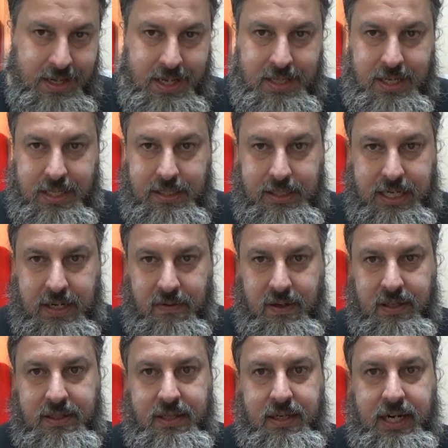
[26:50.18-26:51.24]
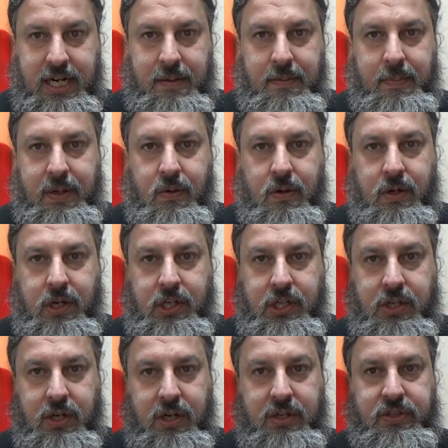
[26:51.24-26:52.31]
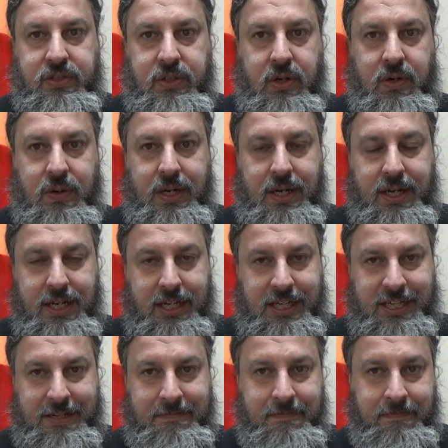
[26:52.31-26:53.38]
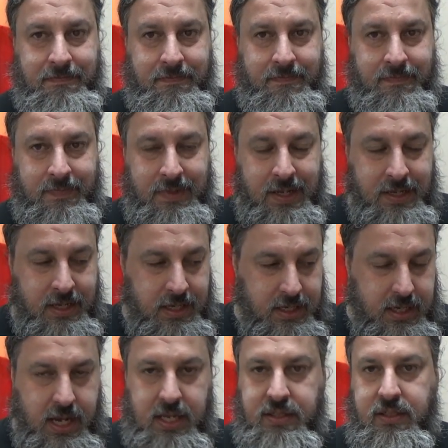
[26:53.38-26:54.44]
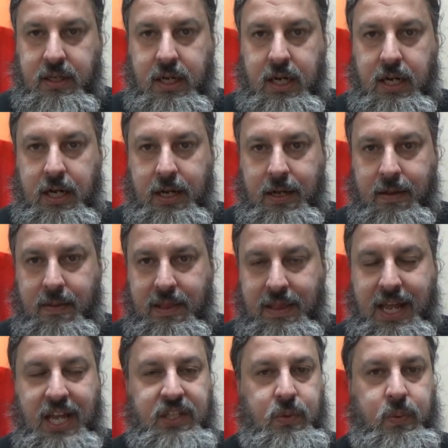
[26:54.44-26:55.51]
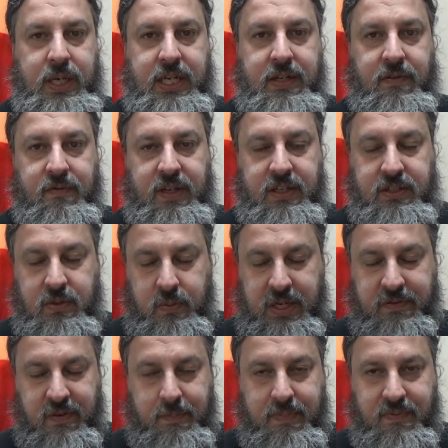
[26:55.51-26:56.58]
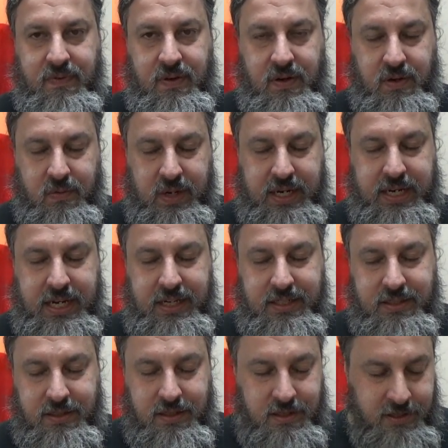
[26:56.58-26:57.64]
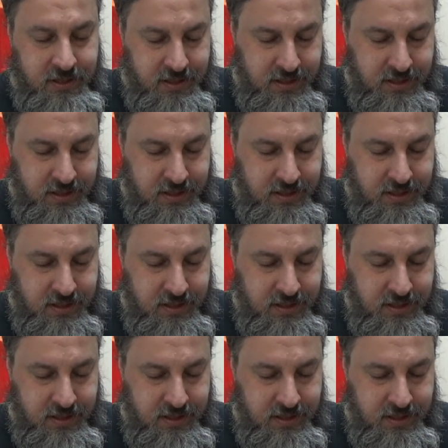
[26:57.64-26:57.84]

And then later on tonight I'll be going to church. So uh, yeah, it's uh, the last week of Easter week for, for Greek Easter.